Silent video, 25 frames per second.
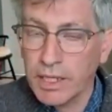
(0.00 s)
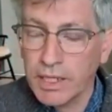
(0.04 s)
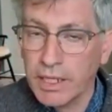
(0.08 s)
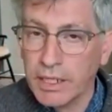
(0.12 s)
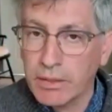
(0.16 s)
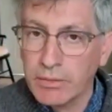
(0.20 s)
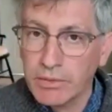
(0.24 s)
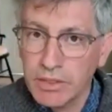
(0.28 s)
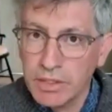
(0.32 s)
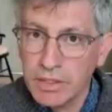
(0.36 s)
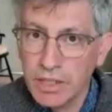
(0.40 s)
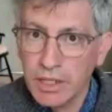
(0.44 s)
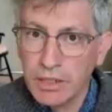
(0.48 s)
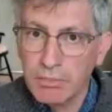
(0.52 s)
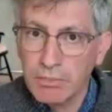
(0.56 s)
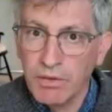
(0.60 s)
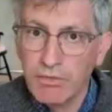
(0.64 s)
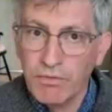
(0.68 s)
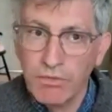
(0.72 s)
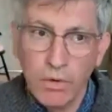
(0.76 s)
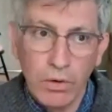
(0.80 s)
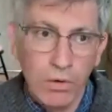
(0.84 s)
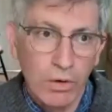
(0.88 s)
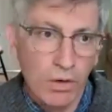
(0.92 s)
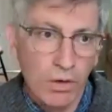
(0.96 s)
like I was saying
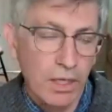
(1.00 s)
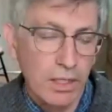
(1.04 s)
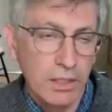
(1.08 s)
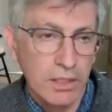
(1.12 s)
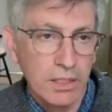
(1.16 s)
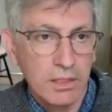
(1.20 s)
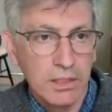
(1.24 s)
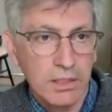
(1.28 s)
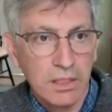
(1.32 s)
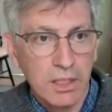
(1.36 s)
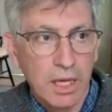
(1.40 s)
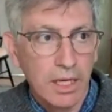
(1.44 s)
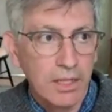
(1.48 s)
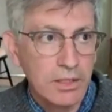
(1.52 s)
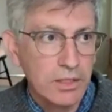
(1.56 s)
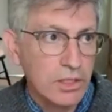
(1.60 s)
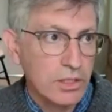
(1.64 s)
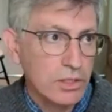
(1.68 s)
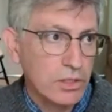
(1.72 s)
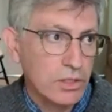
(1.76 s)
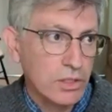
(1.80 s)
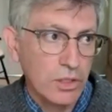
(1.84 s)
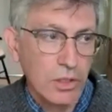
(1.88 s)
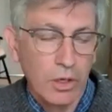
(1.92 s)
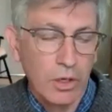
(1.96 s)
before, and it's not
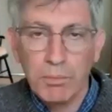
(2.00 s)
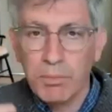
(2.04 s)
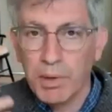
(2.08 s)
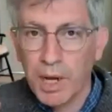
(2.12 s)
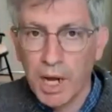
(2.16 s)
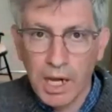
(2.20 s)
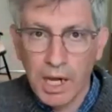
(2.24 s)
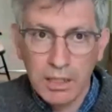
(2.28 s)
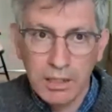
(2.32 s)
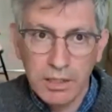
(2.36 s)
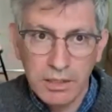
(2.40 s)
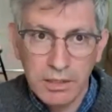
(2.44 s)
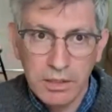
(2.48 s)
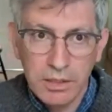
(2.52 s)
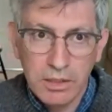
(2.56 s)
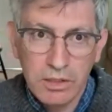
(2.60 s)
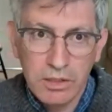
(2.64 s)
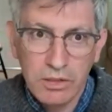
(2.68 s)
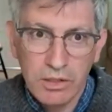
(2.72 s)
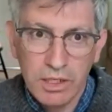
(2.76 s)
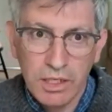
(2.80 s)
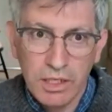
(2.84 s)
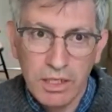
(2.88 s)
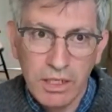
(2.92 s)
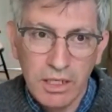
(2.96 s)
just pollen
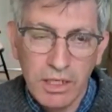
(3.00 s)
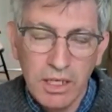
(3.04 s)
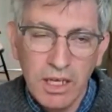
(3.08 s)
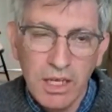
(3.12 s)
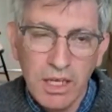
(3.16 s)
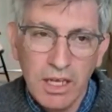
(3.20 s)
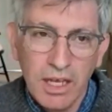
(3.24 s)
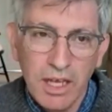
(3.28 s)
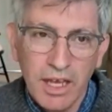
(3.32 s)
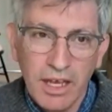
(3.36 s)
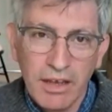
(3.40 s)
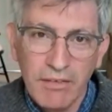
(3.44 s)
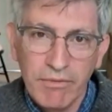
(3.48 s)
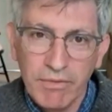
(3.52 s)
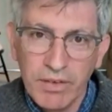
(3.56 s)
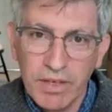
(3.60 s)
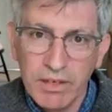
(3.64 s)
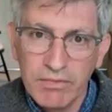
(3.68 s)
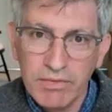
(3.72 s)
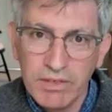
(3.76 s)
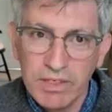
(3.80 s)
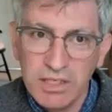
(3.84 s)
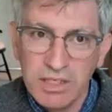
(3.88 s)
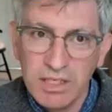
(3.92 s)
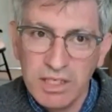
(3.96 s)
during hay
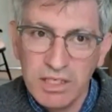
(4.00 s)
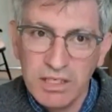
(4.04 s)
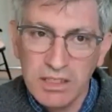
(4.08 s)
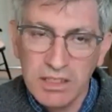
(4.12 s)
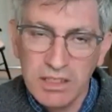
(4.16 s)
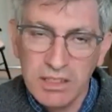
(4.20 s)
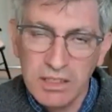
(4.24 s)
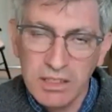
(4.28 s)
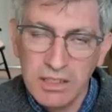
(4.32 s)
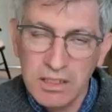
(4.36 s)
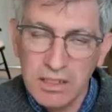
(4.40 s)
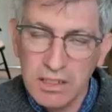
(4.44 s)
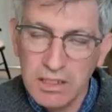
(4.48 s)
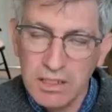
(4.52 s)
fever season.